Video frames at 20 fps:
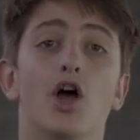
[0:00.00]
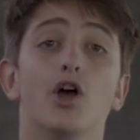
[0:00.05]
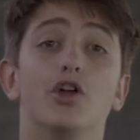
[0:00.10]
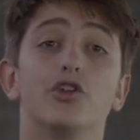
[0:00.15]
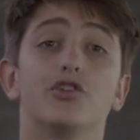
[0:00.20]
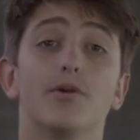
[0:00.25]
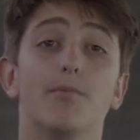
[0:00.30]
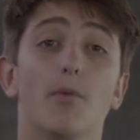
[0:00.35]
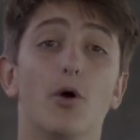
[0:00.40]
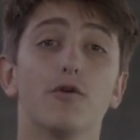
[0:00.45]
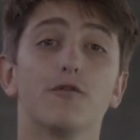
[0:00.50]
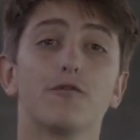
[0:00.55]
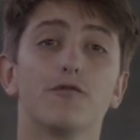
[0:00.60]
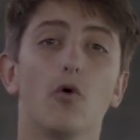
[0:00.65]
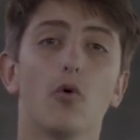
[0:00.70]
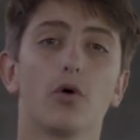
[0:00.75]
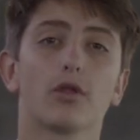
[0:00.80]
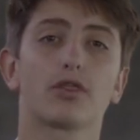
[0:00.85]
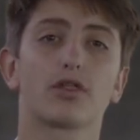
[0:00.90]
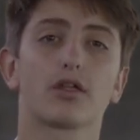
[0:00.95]
To move
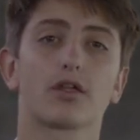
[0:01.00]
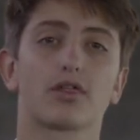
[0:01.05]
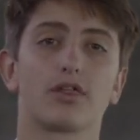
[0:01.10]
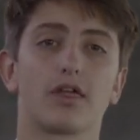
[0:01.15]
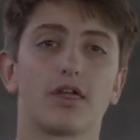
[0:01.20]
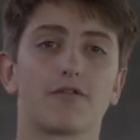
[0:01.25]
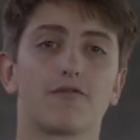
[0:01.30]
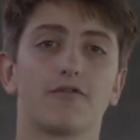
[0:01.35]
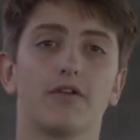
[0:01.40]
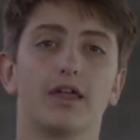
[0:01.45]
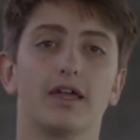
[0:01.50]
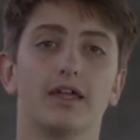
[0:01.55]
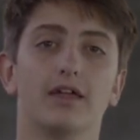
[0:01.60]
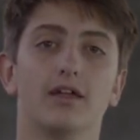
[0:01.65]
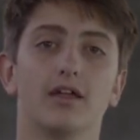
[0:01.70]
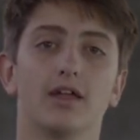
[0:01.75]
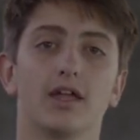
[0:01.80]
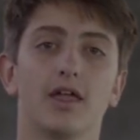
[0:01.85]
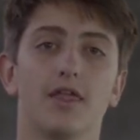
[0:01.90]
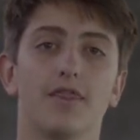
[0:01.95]
forward
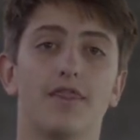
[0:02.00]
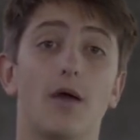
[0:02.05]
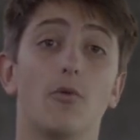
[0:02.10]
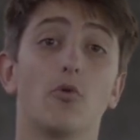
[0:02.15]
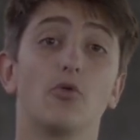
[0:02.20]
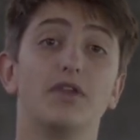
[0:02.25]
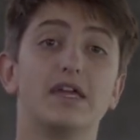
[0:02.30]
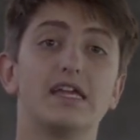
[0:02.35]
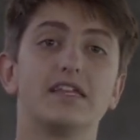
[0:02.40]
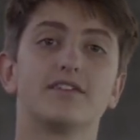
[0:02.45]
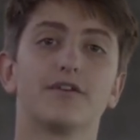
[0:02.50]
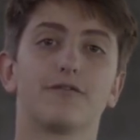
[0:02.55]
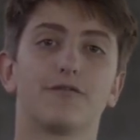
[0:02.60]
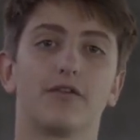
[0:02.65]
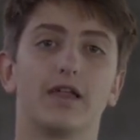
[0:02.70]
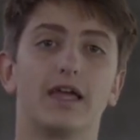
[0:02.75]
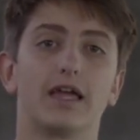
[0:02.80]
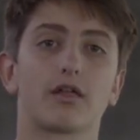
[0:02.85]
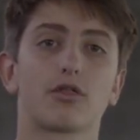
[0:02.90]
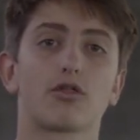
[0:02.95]
successfully, they will need to
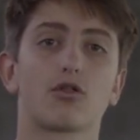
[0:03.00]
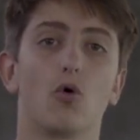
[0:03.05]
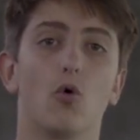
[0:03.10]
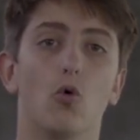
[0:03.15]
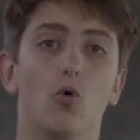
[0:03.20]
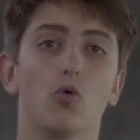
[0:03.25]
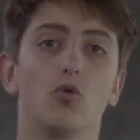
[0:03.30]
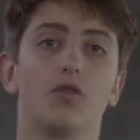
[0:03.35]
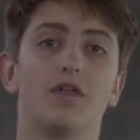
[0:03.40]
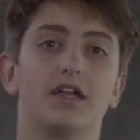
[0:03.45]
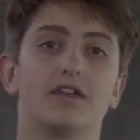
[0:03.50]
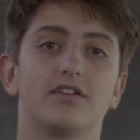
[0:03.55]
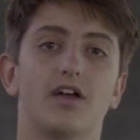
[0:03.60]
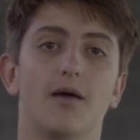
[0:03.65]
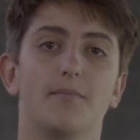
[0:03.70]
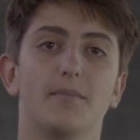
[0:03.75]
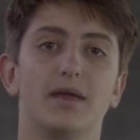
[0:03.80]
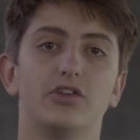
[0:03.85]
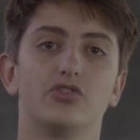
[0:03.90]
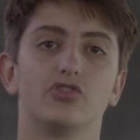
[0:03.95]
flex all their
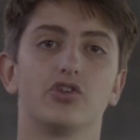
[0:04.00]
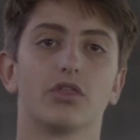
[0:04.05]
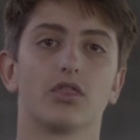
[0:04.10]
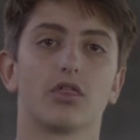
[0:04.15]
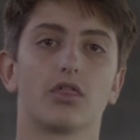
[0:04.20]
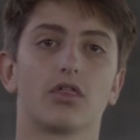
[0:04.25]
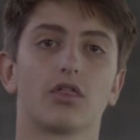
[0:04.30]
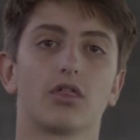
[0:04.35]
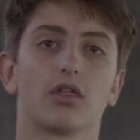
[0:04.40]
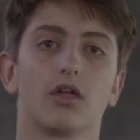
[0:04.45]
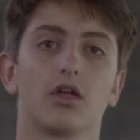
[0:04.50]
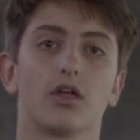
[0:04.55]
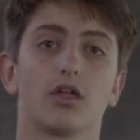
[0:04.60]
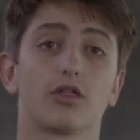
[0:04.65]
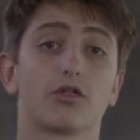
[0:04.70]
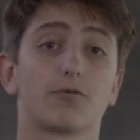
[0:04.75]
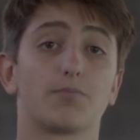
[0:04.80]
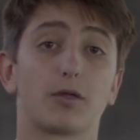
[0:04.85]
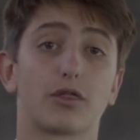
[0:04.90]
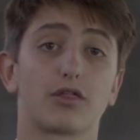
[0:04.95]
dimensions,
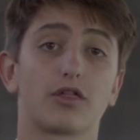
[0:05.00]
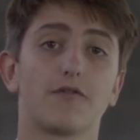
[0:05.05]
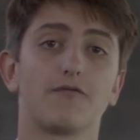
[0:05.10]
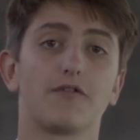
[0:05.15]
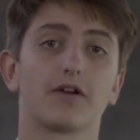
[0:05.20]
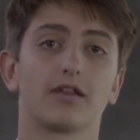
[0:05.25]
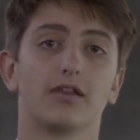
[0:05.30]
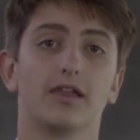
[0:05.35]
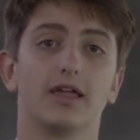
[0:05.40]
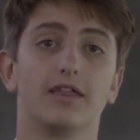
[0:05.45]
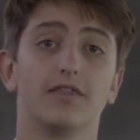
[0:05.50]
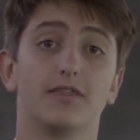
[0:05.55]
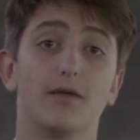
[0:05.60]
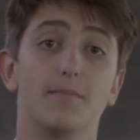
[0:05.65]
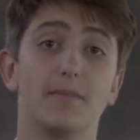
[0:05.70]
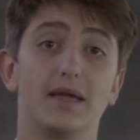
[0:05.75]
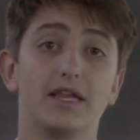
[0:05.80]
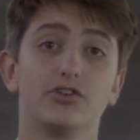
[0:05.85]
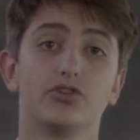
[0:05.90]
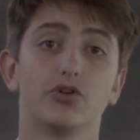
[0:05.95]
specifically the
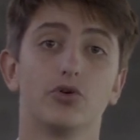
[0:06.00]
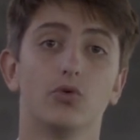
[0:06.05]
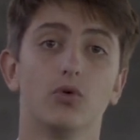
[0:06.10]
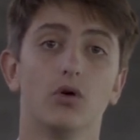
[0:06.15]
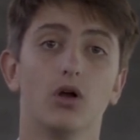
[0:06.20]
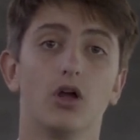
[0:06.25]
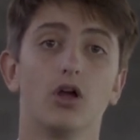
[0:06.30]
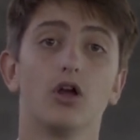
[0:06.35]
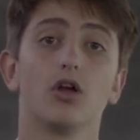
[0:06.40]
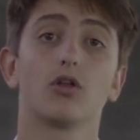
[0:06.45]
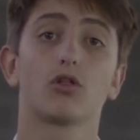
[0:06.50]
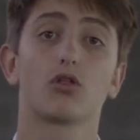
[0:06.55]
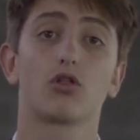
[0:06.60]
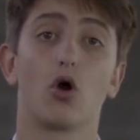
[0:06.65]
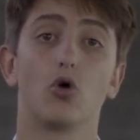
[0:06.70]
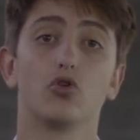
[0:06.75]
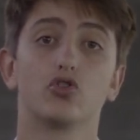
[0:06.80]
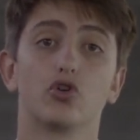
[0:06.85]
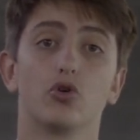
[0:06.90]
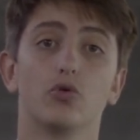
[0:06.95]
mental,
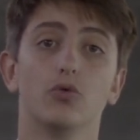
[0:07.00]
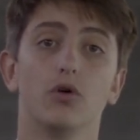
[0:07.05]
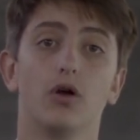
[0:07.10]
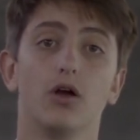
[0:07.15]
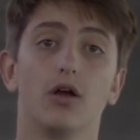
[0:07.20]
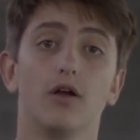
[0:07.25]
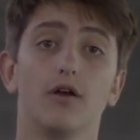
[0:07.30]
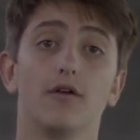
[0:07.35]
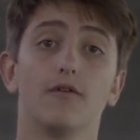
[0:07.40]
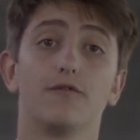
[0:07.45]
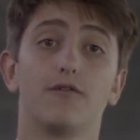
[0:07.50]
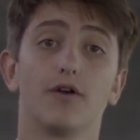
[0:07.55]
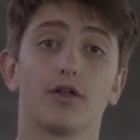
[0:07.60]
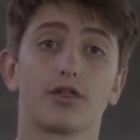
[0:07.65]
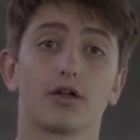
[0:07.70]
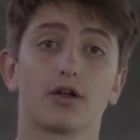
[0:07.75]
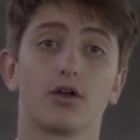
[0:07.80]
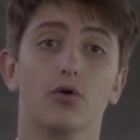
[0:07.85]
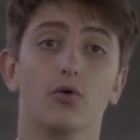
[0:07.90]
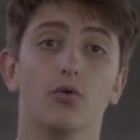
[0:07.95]
social,
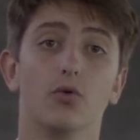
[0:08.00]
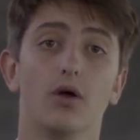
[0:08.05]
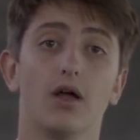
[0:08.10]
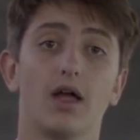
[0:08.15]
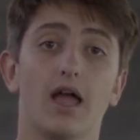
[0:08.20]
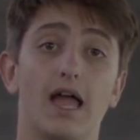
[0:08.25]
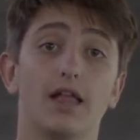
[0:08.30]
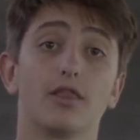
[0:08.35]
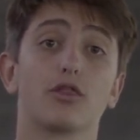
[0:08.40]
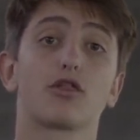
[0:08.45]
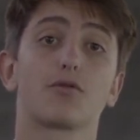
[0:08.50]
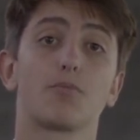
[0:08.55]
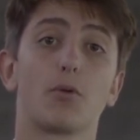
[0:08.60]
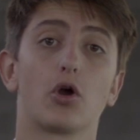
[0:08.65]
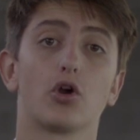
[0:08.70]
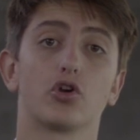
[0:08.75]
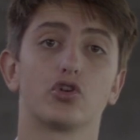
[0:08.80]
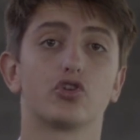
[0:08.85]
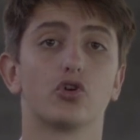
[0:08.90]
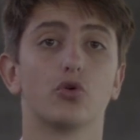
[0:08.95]
physical, and
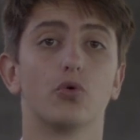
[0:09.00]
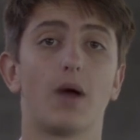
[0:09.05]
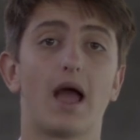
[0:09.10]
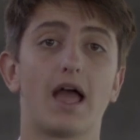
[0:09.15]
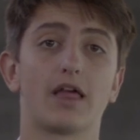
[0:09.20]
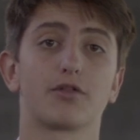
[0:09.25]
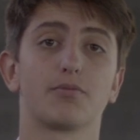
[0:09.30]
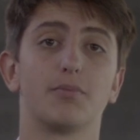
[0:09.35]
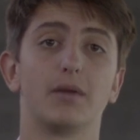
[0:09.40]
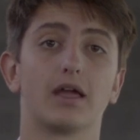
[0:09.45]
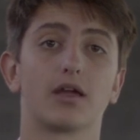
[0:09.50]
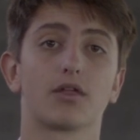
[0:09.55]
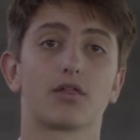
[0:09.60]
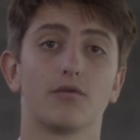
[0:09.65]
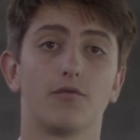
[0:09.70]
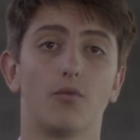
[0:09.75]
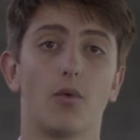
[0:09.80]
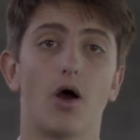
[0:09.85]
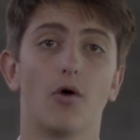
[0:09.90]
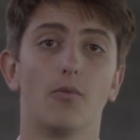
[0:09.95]
spiritual aspects
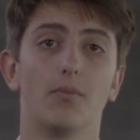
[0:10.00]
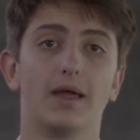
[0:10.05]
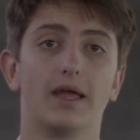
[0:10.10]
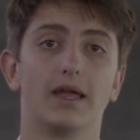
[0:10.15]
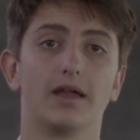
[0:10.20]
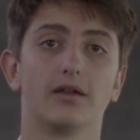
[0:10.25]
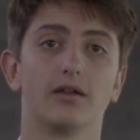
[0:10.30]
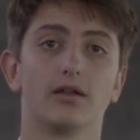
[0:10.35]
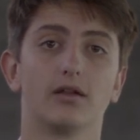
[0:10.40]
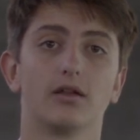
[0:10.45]
of well-being.